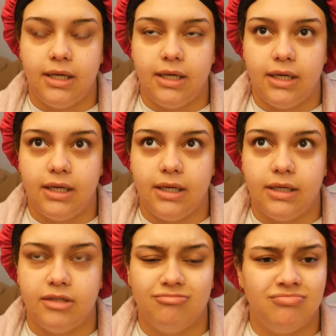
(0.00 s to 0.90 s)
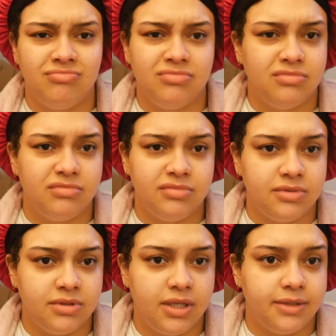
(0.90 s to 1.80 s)
and
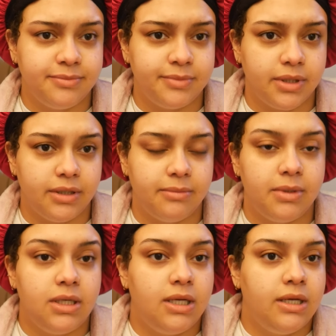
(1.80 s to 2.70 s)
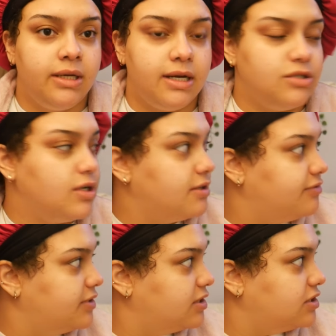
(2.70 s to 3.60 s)
yeah, I tried to
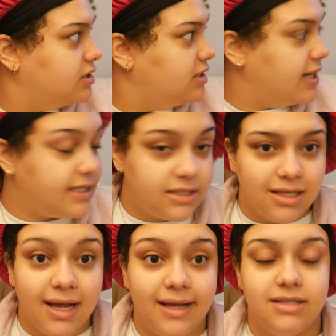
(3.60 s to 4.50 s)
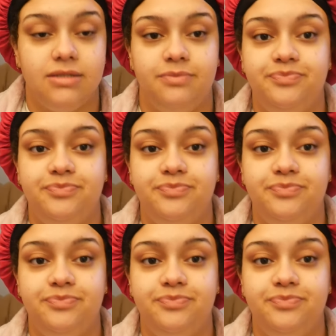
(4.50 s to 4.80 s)
finish the desk, guys.